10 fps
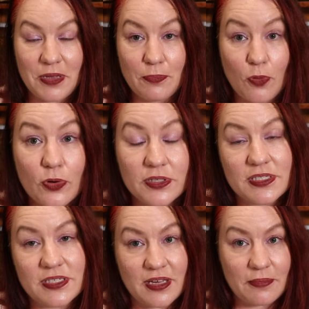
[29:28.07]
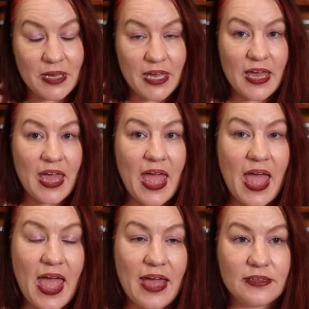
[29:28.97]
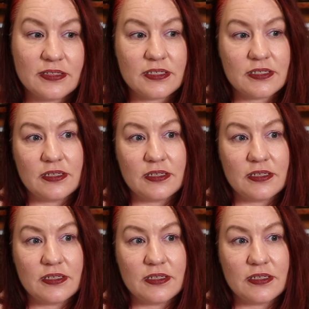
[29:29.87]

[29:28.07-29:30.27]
important to them. And